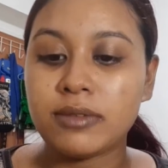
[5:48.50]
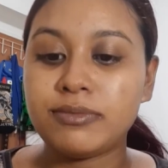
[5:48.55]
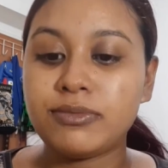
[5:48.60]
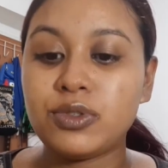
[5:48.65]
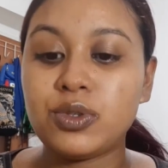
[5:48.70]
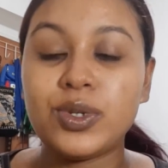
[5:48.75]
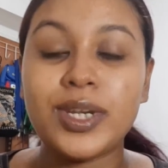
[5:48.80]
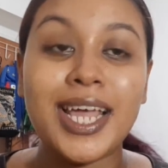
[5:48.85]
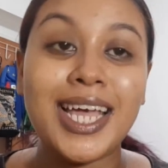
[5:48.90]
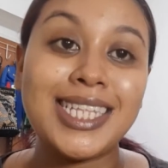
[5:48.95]

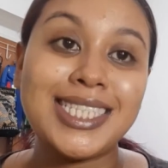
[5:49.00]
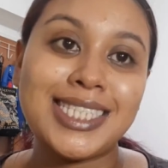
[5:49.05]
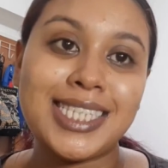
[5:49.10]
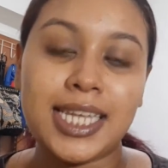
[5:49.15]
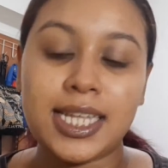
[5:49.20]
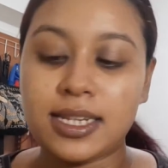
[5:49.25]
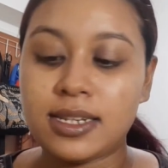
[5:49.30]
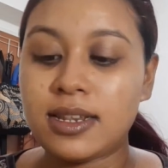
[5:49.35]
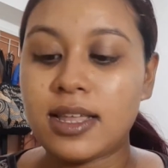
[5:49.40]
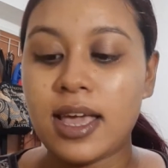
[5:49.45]
So that's
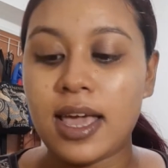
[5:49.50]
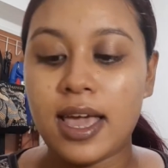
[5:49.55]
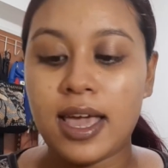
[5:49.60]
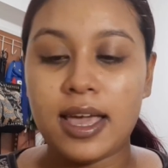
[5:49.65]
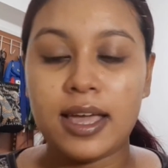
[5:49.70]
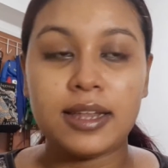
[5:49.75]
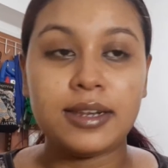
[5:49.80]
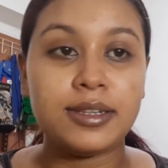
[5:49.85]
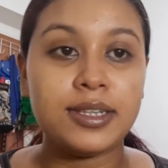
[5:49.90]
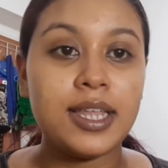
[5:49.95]
it.
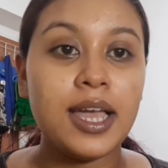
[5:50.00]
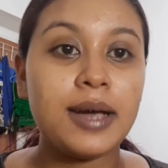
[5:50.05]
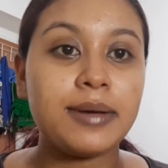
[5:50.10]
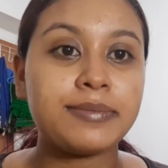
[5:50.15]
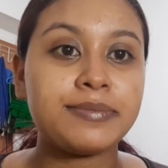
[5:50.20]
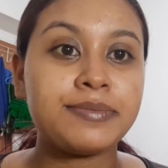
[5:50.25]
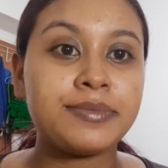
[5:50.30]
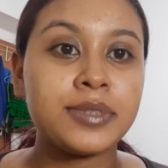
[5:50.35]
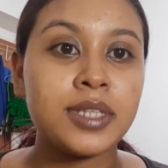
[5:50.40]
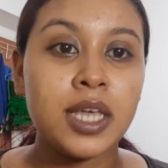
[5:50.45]
And yeah,
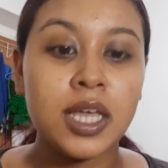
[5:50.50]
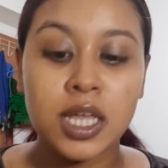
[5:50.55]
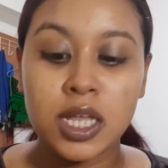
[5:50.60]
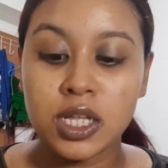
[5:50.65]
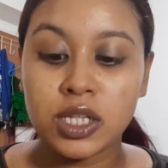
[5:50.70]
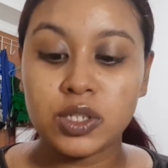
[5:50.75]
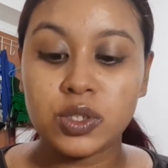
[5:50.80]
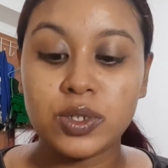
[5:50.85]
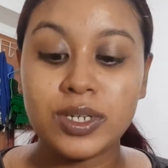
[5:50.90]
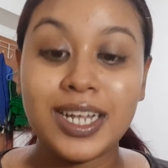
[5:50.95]

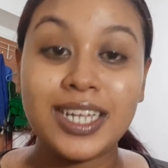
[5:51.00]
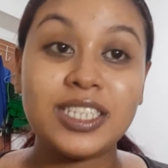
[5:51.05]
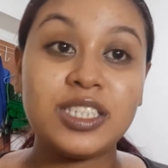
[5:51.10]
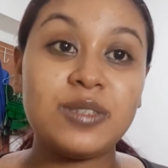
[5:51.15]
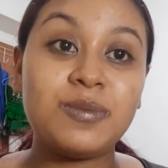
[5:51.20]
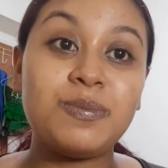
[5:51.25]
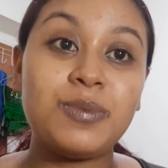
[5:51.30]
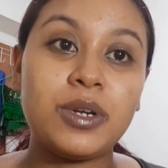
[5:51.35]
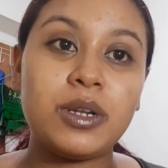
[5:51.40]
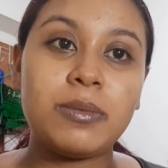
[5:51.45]
so
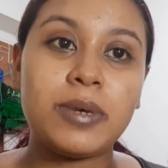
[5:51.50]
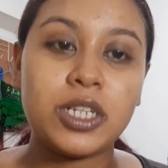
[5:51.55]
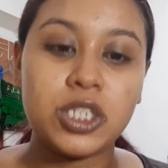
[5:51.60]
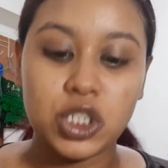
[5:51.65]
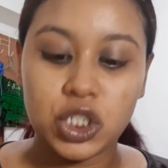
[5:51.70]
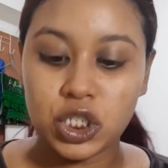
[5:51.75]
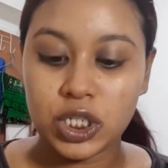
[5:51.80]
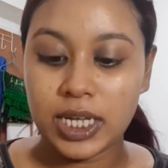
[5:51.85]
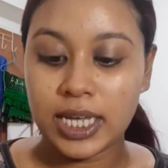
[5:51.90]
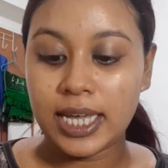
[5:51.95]
that's pretty
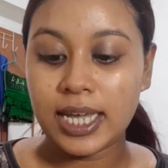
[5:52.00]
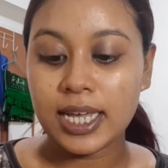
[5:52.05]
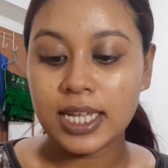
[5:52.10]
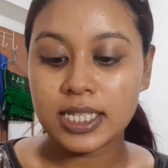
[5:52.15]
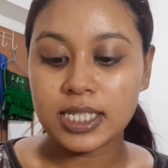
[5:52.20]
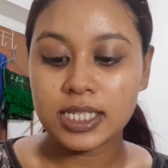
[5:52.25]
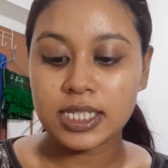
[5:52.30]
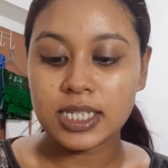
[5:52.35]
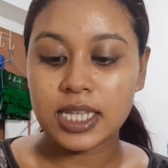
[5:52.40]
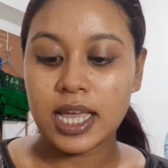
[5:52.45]
much
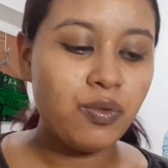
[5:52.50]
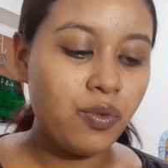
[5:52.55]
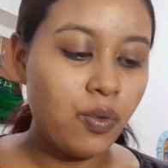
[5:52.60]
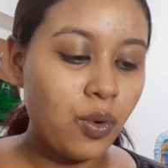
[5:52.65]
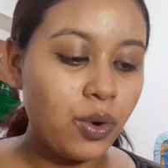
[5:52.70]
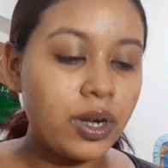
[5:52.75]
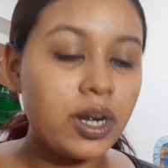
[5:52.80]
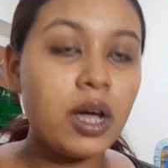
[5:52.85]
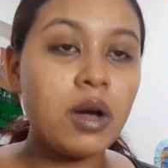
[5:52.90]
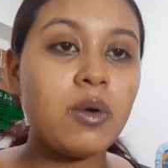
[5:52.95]
it.
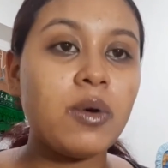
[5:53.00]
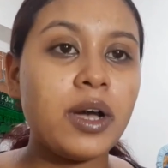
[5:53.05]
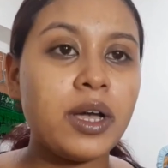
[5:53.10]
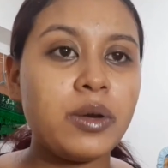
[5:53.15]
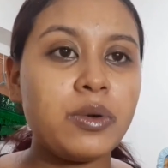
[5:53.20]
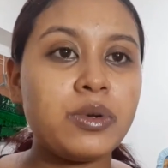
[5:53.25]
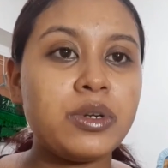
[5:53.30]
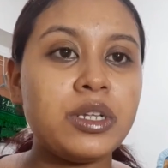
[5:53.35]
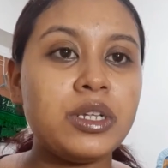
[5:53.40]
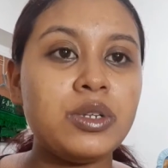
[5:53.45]
For now,
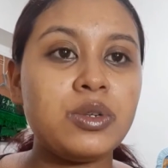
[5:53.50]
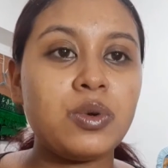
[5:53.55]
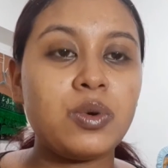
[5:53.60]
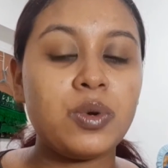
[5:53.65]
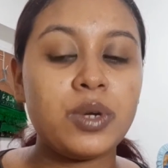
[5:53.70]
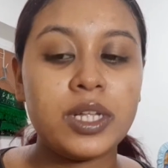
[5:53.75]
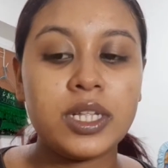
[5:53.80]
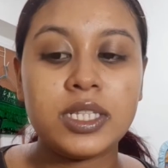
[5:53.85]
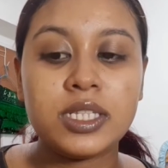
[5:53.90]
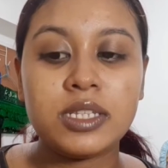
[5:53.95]
I only
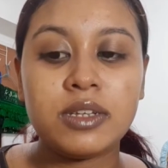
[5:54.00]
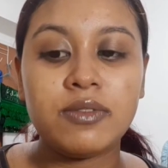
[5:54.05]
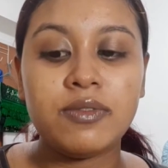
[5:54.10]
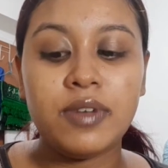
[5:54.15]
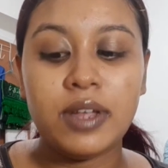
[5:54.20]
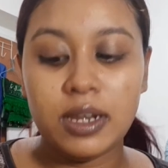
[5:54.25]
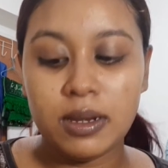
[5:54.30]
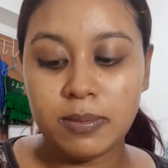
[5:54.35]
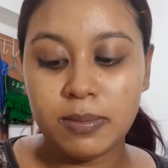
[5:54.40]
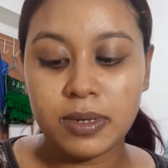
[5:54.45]
know it's
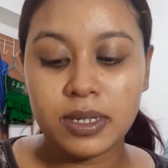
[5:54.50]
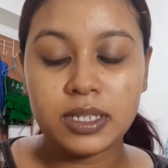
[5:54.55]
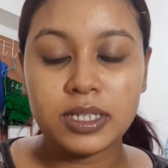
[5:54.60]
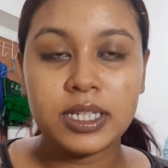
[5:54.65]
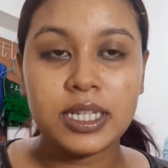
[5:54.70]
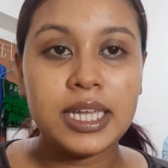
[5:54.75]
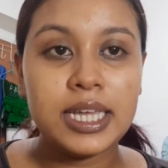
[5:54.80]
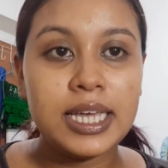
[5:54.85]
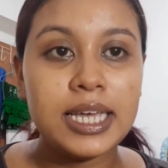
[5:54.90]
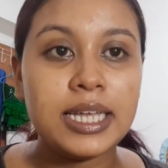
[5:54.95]
available
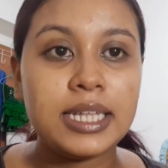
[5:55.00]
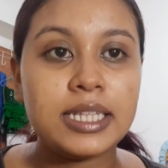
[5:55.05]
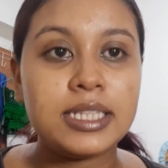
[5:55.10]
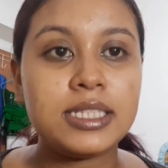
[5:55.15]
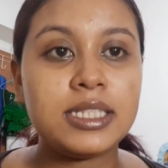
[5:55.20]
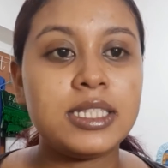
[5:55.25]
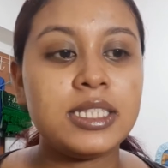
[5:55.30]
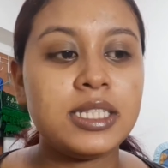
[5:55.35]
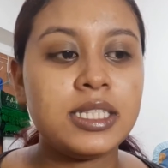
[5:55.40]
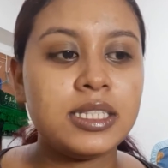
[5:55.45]

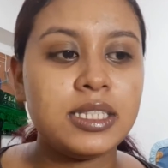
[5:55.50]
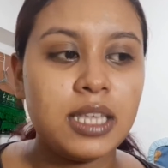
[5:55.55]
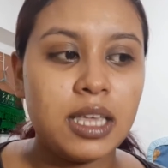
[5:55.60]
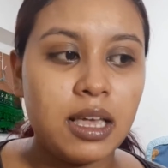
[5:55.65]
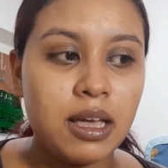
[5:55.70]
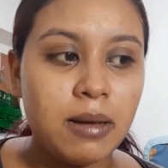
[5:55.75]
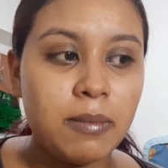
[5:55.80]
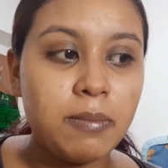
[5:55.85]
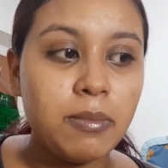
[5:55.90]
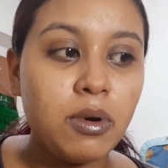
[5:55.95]
in
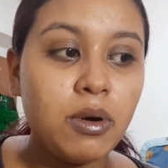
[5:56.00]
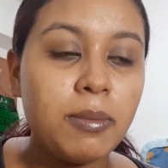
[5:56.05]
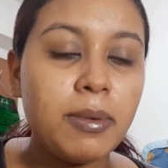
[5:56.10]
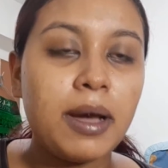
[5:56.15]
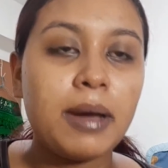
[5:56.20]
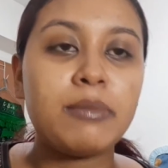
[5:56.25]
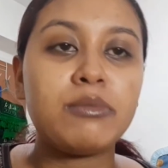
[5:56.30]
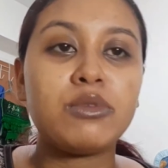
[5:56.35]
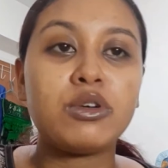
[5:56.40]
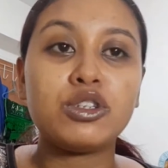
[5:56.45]
Singapore, but
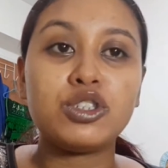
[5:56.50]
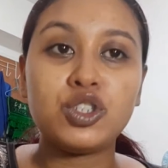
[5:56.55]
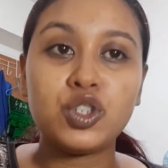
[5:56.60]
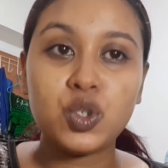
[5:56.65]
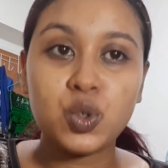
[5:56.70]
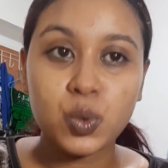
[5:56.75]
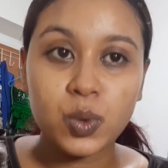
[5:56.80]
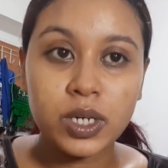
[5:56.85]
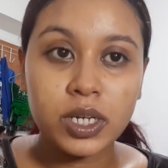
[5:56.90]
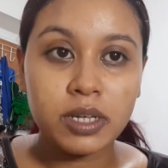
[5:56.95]
I'm not
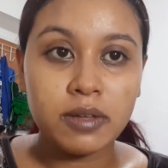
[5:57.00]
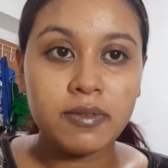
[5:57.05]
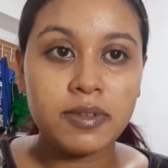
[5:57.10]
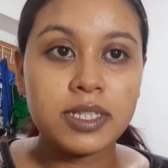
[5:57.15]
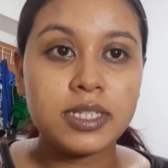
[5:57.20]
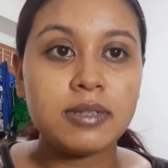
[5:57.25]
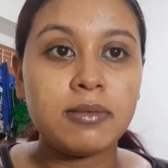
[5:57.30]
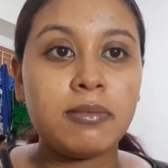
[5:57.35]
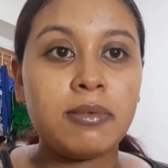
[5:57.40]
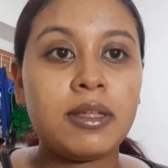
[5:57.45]
sure if
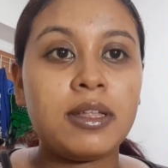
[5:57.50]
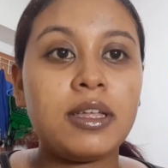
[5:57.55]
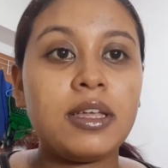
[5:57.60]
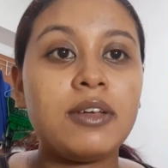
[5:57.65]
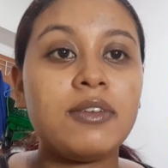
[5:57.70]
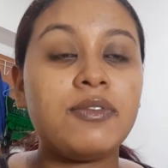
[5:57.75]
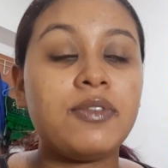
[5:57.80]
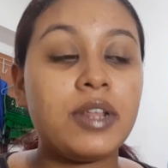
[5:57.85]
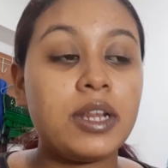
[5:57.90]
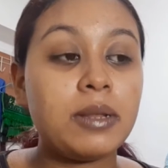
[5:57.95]
it's
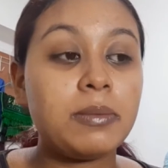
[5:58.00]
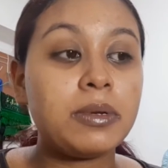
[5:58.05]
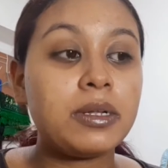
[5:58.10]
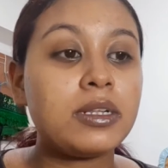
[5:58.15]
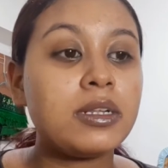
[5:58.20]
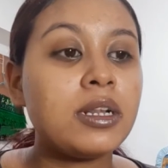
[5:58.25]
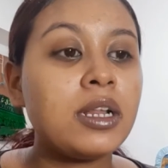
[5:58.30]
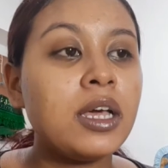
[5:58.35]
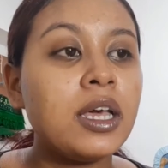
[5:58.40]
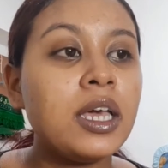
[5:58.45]

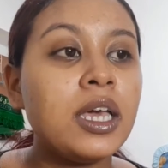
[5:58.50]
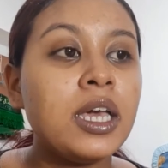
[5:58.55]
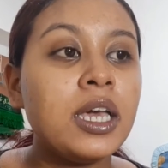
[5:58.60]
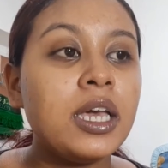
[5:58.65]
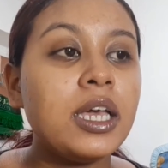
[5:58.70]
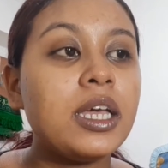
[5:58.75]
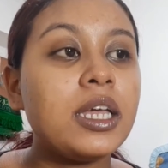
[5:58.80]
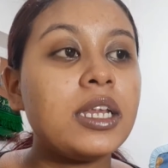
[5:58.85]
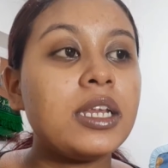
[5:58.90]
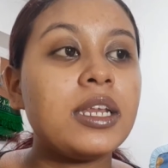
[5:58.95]
available
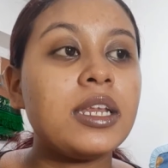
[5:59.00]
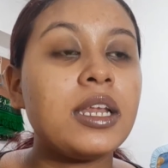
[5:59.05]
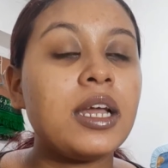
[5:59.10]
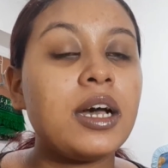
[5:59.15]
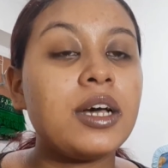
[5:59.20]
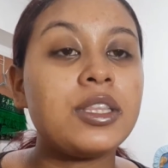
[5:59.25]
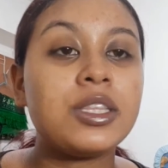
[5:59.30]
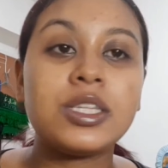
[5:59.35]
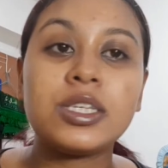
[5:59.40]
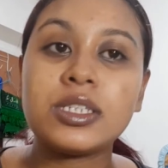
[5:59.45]
in
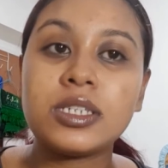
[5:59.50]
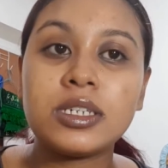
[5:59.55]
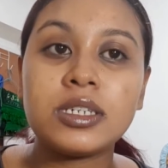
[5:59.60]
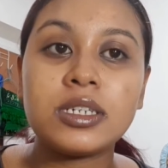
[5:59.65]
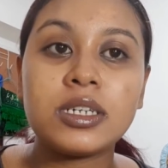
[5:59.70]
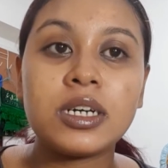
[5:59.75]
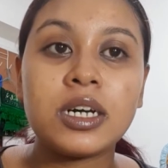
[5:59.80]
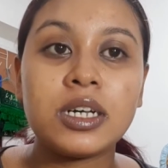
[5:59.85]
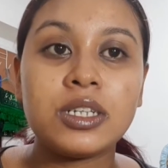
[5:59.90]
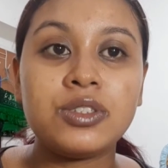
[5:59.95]

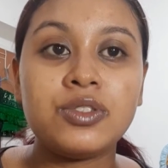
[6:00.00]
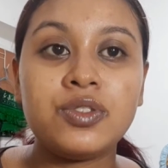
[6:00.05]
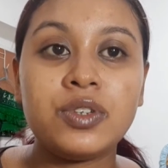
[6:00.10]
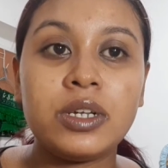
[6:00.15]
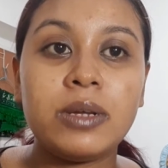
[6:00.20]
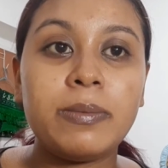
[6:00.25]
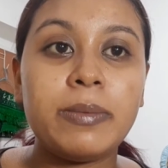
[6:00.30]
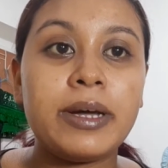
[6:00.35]
other country.